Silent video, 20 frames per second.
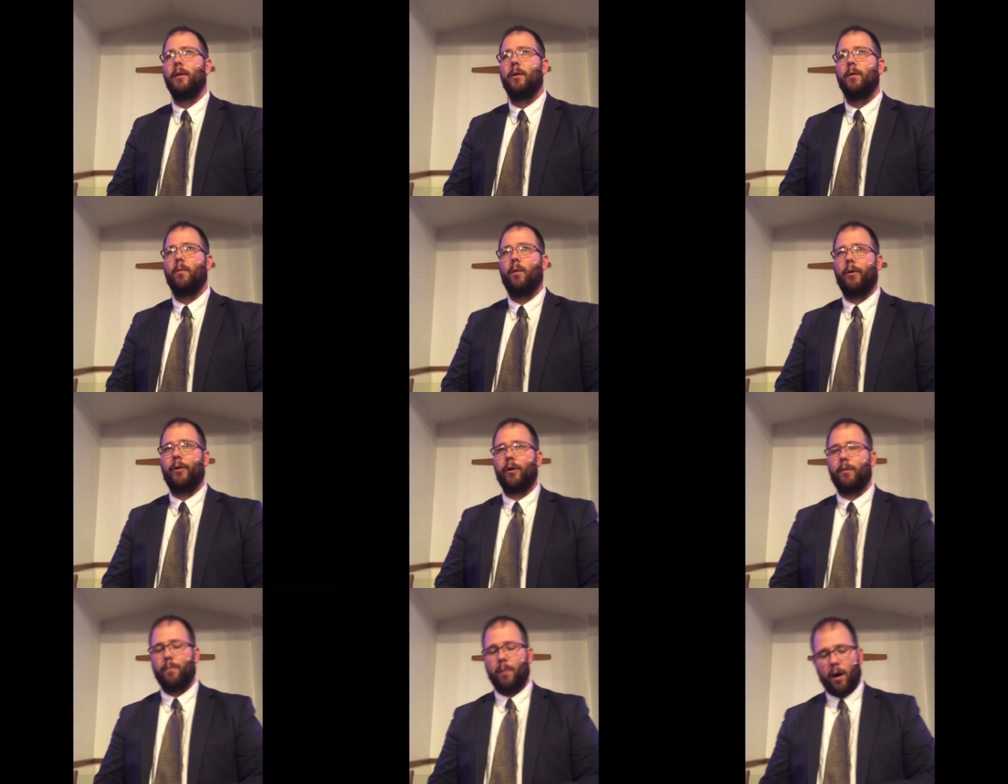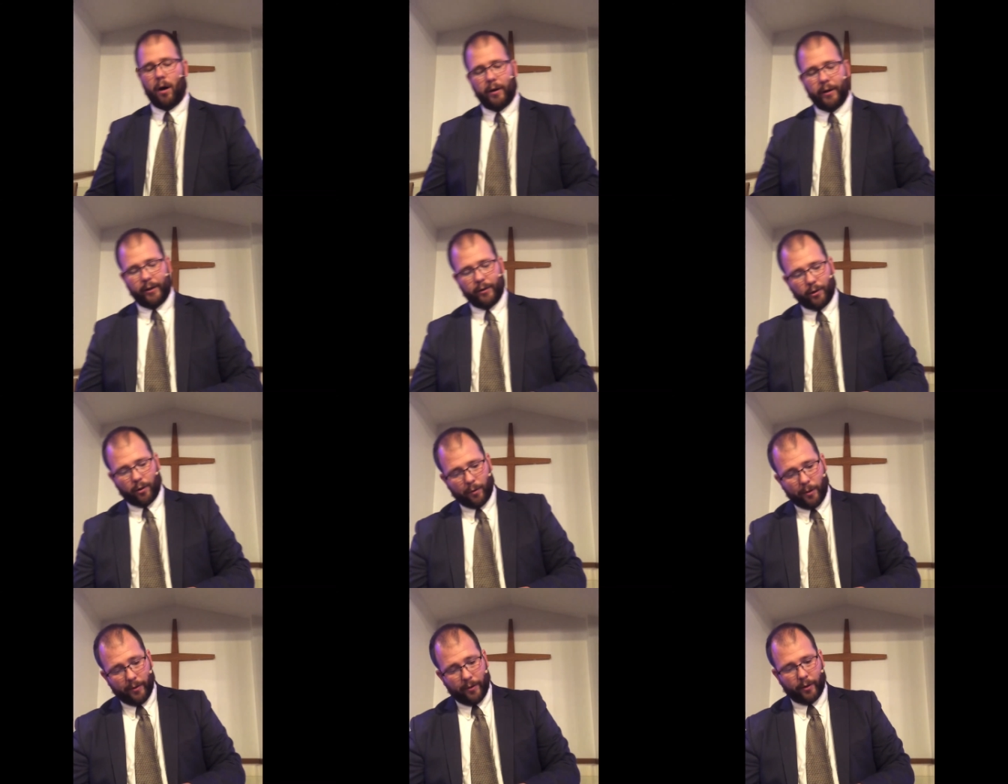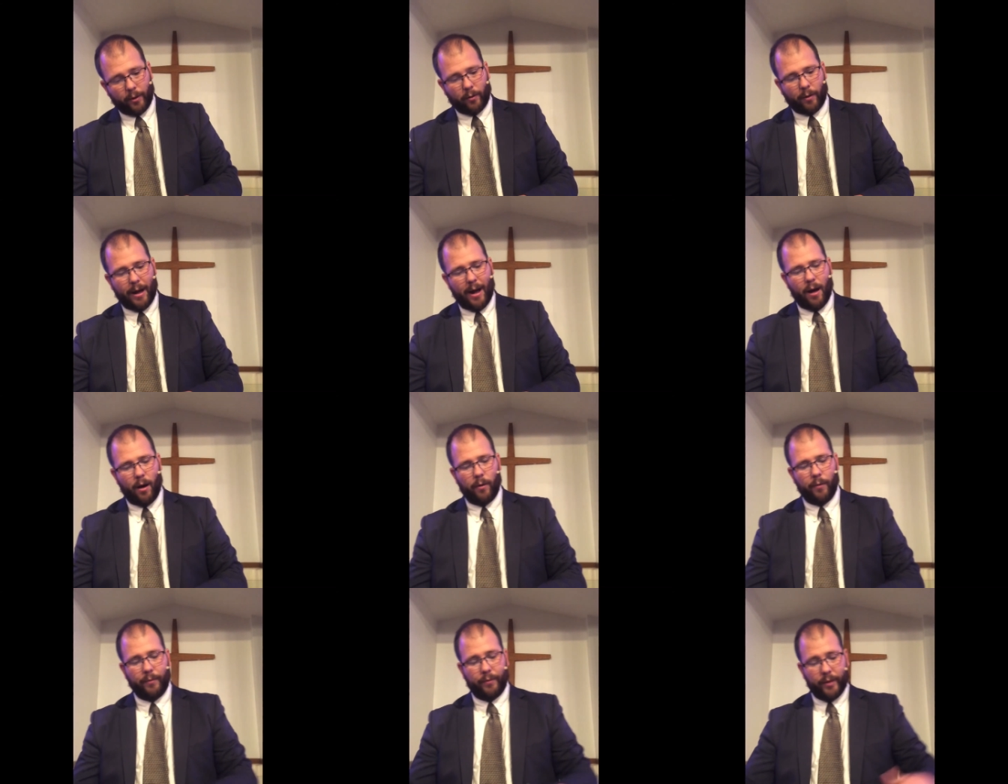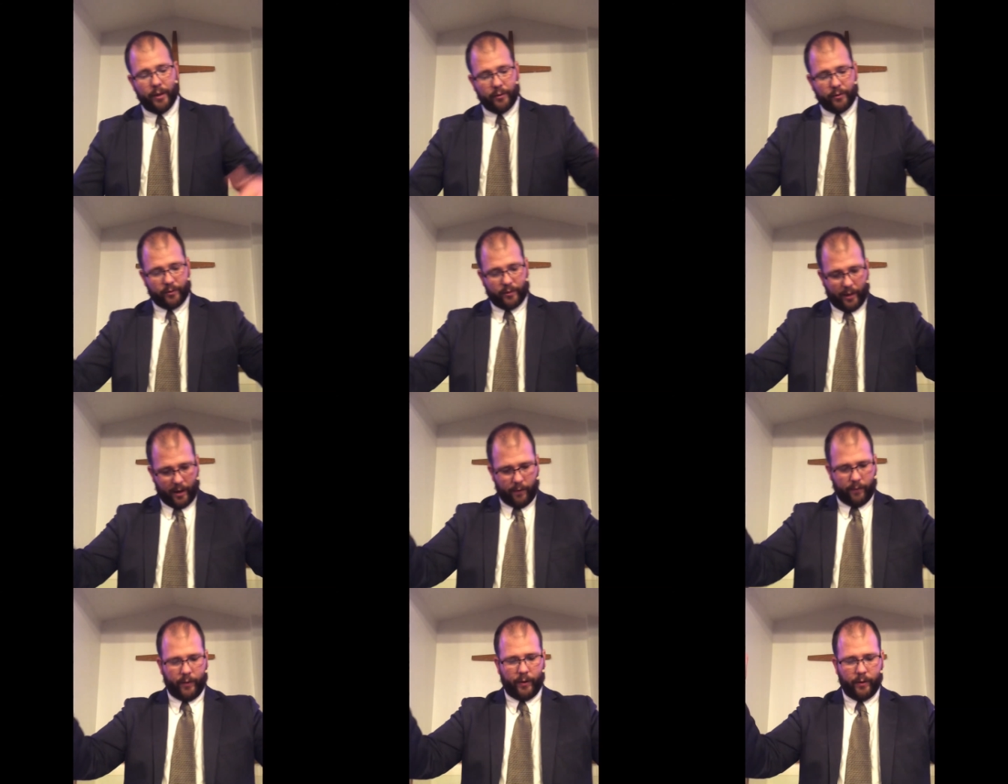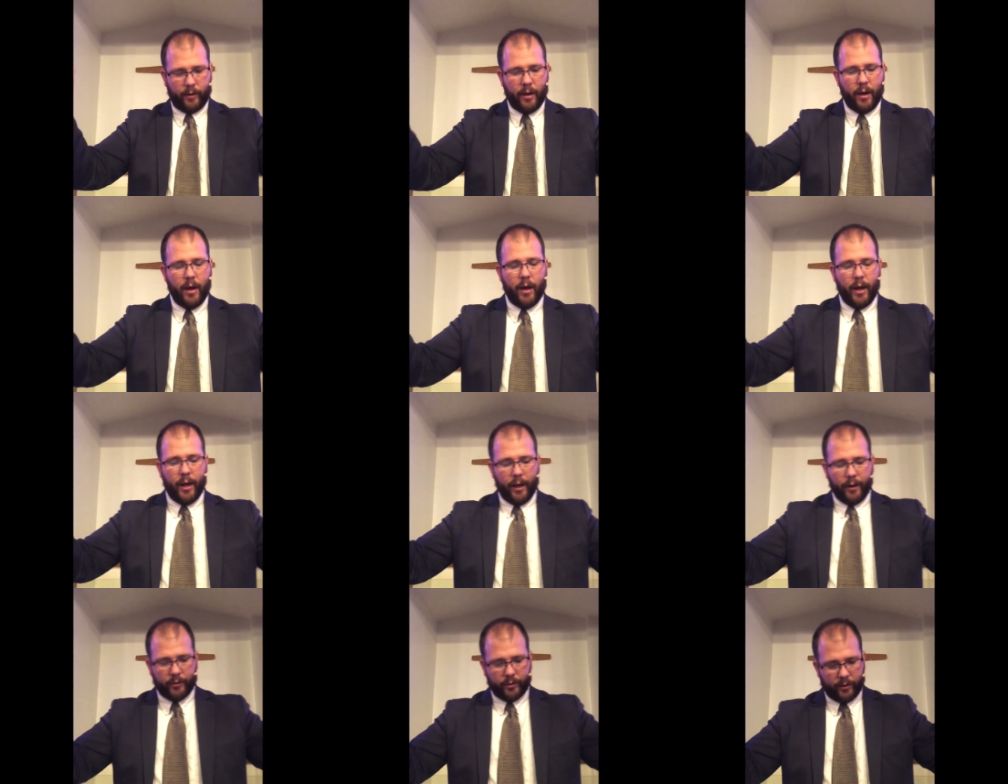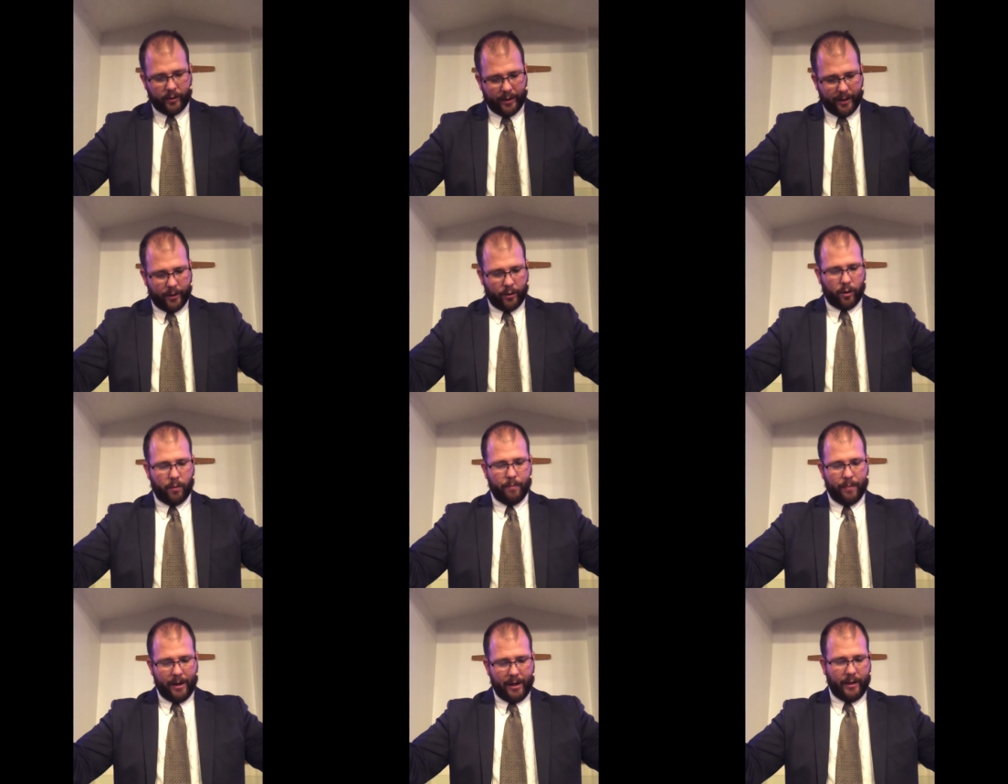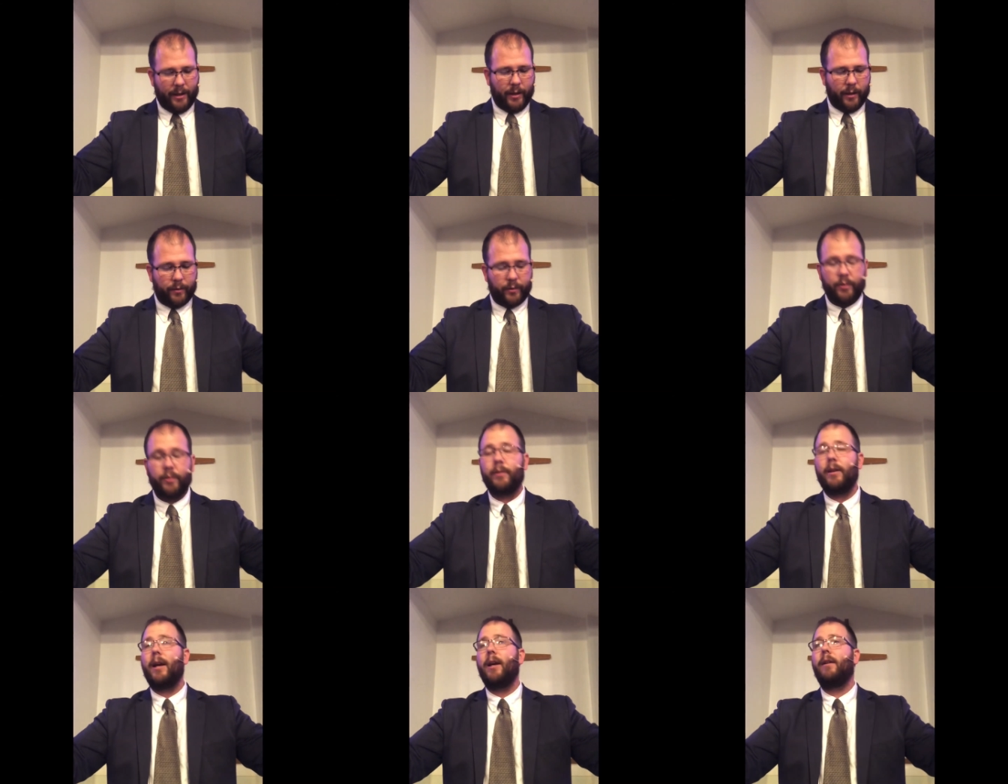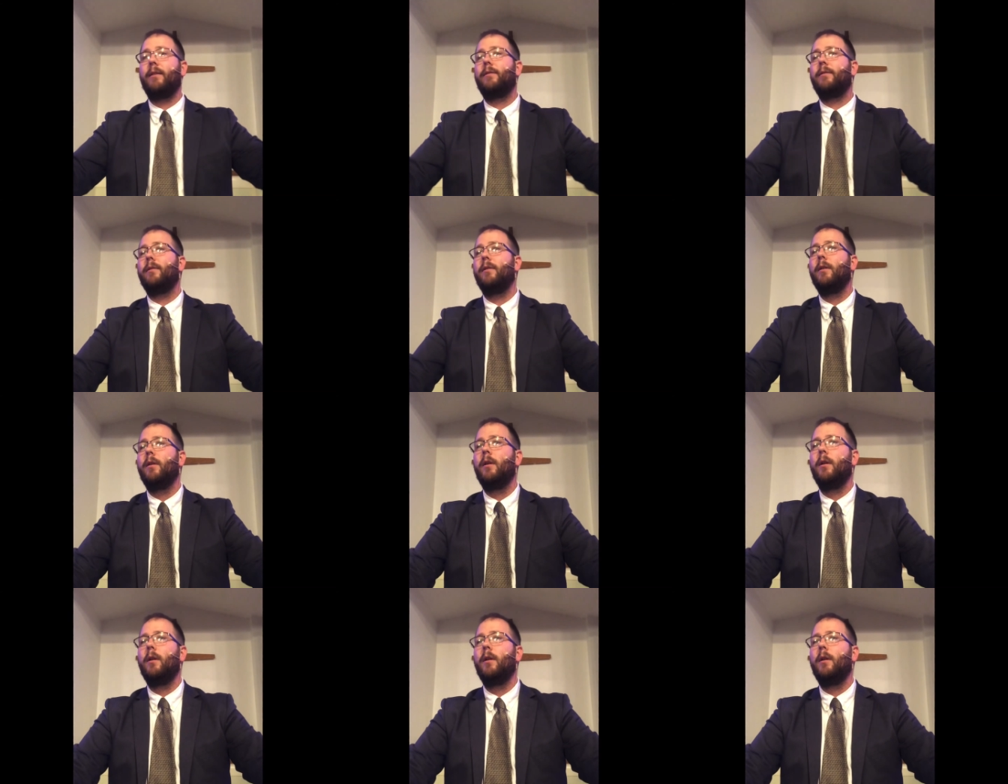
while their bodies are in the ground, this heaven is an intermediate state